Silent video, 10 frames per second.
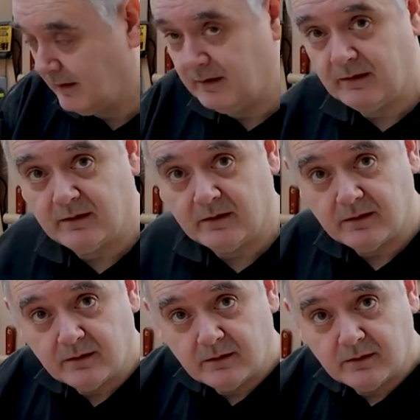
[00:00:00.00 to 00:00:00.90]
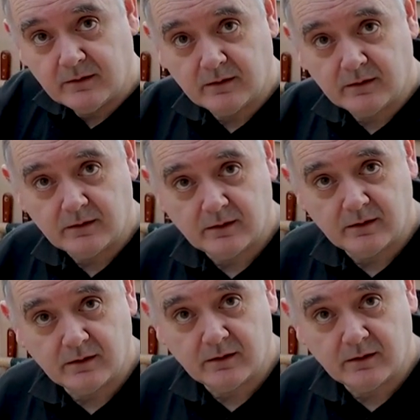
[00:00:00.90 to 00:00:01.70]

Nobody speaks.